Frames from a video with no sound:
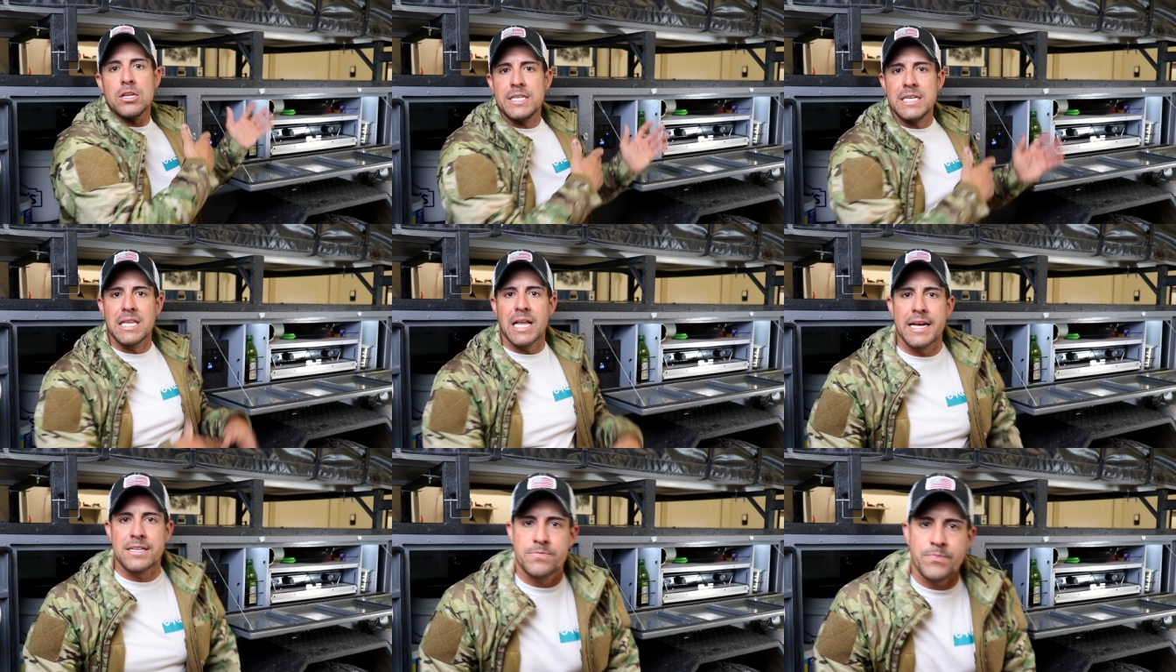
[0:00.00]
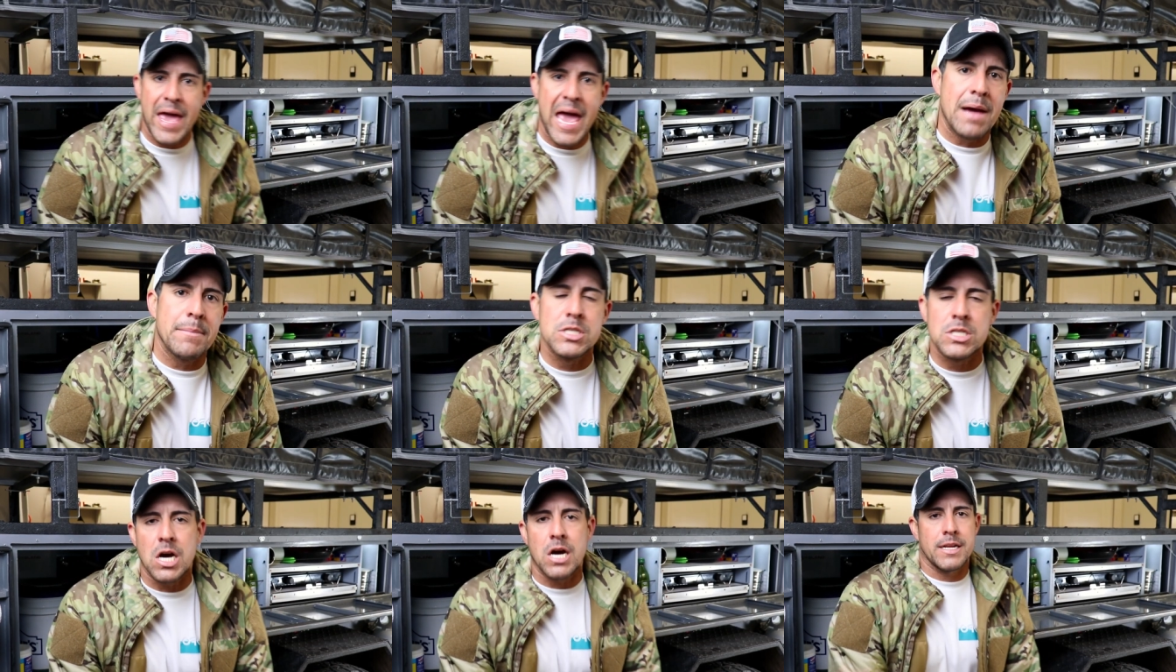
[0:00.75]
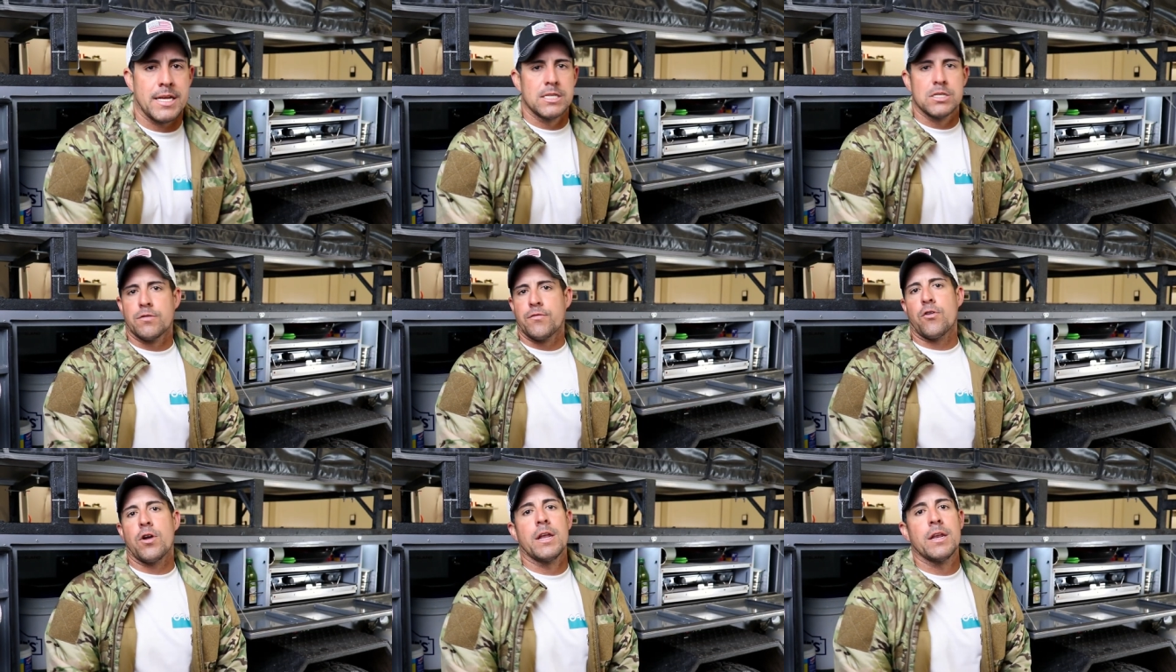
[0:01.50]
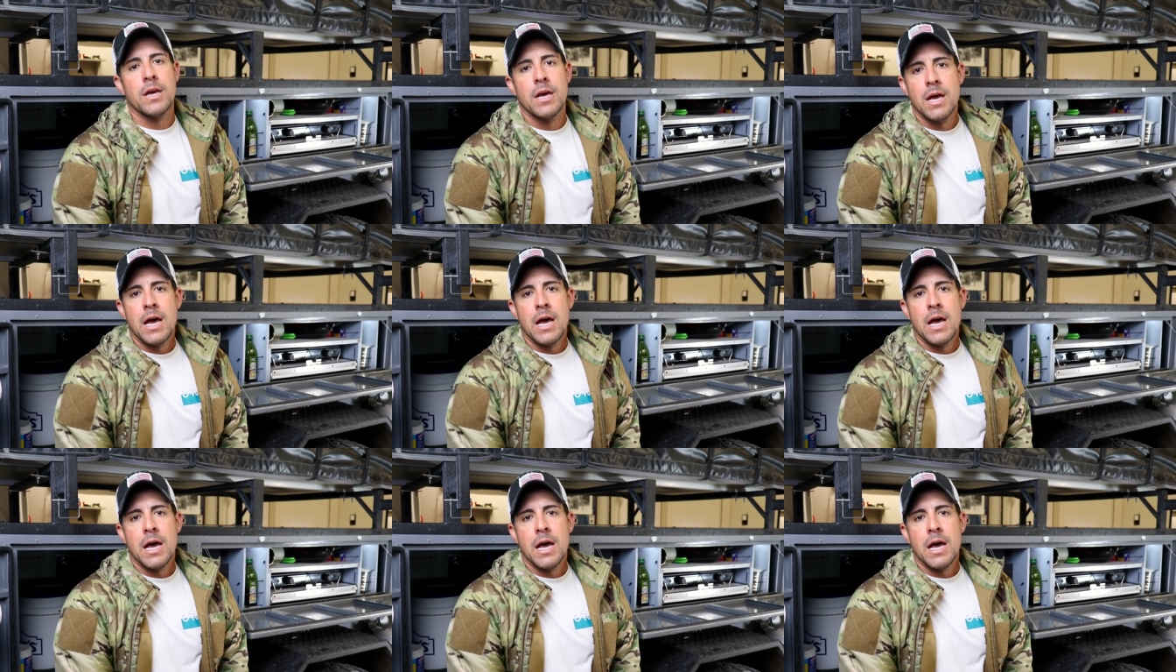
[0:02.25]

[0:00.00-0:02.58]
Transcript: LED lights, Amazon is your friend.